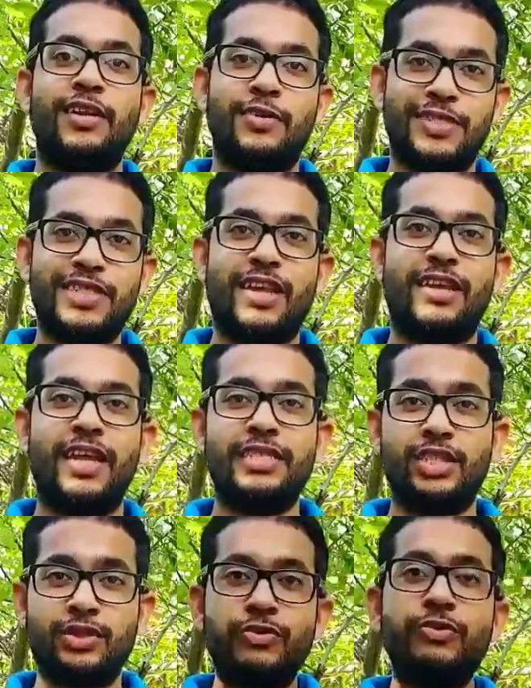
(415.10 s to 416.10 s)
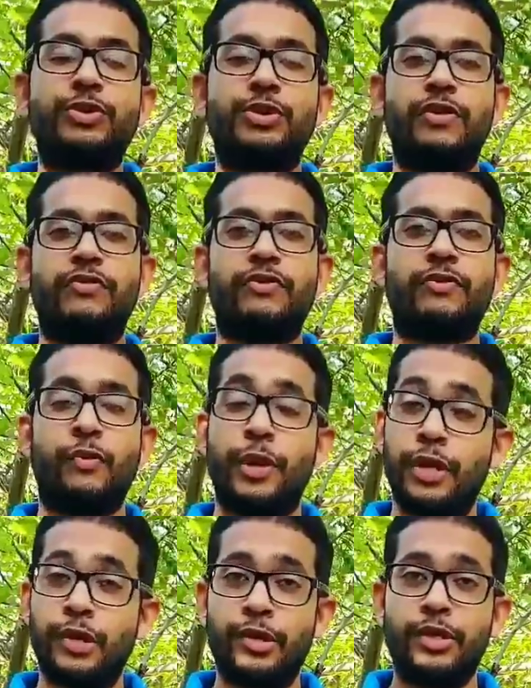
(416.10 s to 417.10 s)
Now, sunlight is crucial for
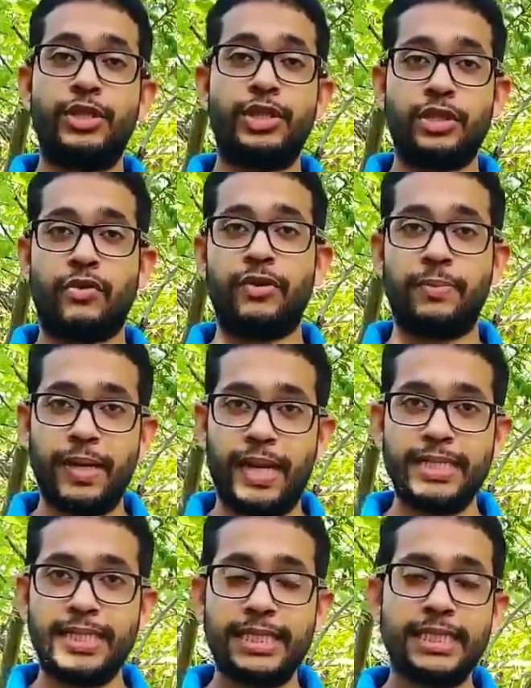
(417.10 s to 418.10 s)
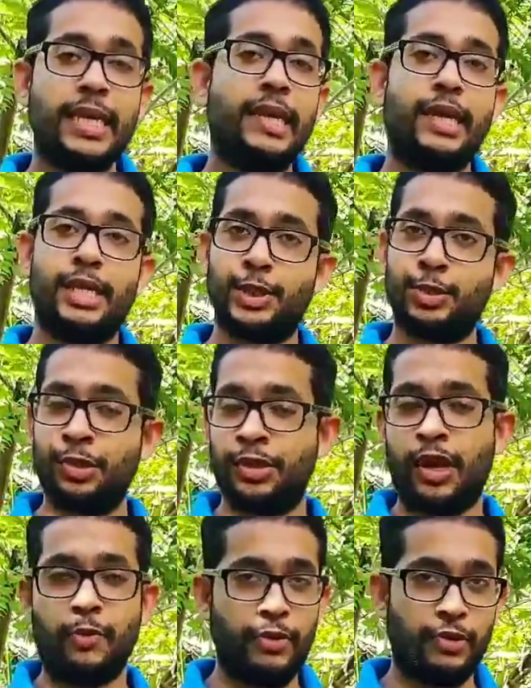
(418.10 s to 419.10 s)
growing good sorrel plants. In
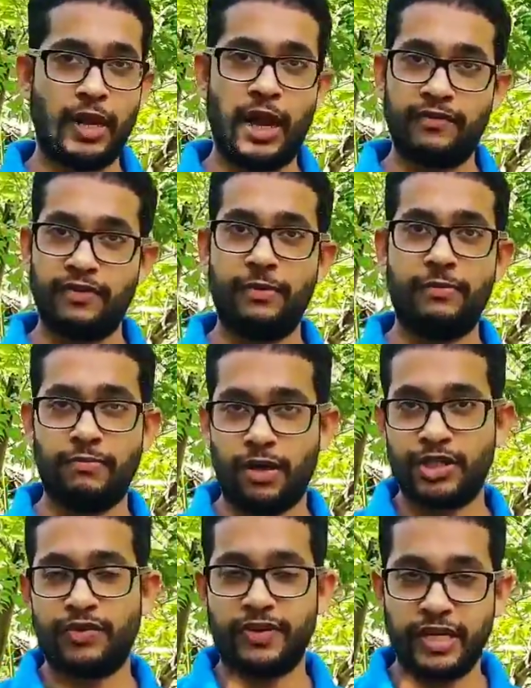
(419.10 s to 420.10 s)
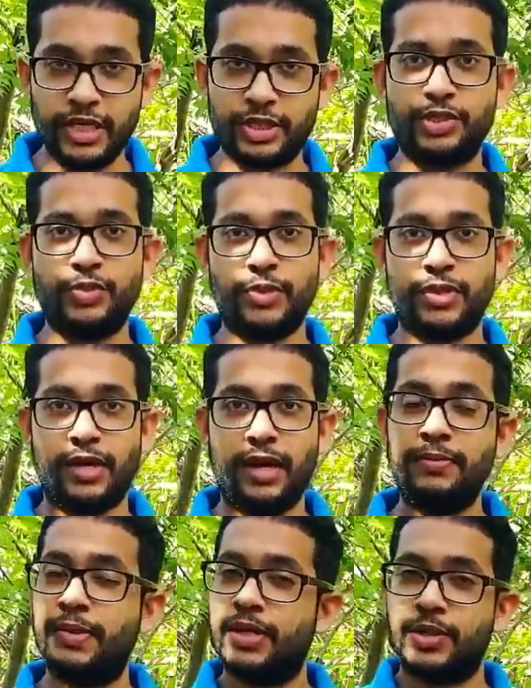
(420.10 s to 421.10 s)
Trinidad, we don't have much of an issue with
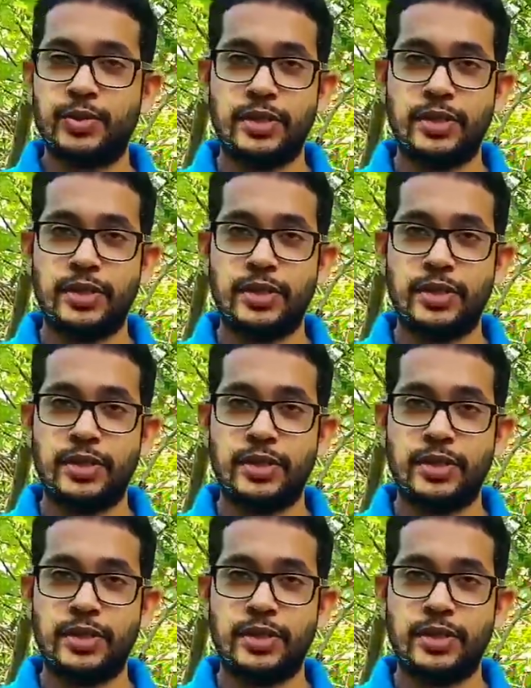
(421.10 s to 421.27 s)
that because we